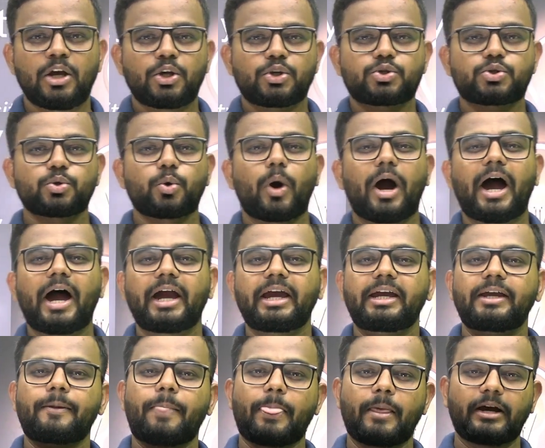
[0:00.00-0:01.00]
So
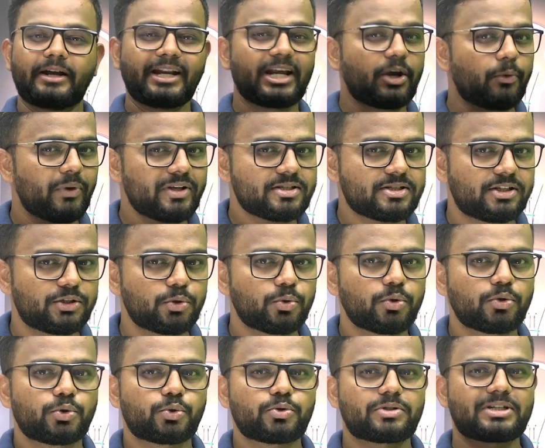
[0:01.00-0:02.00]
I request you
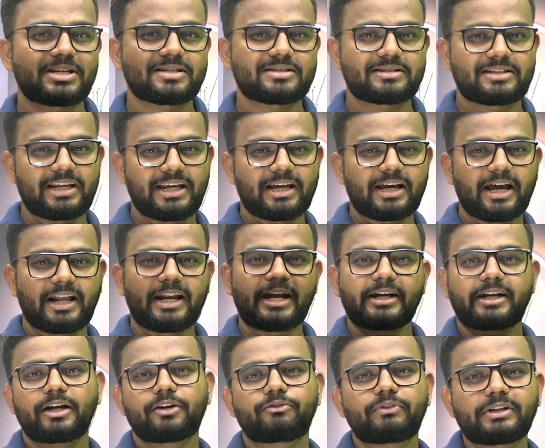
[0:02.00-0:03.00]
to just stay
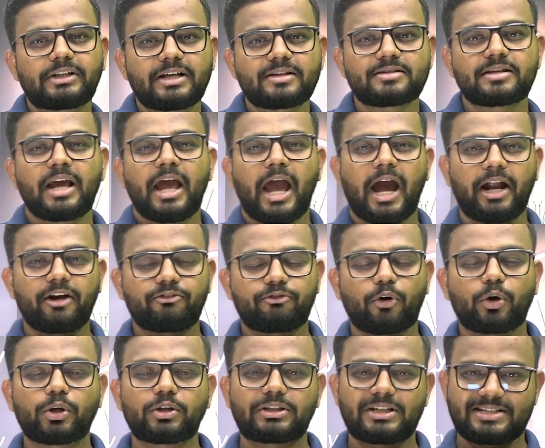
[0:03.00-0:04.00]
connected with us and
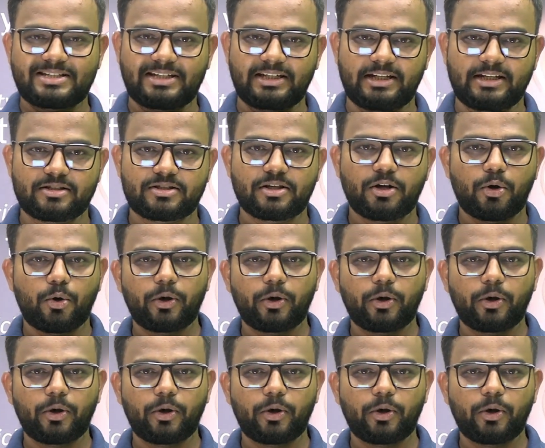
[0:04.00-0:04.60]
follow the series.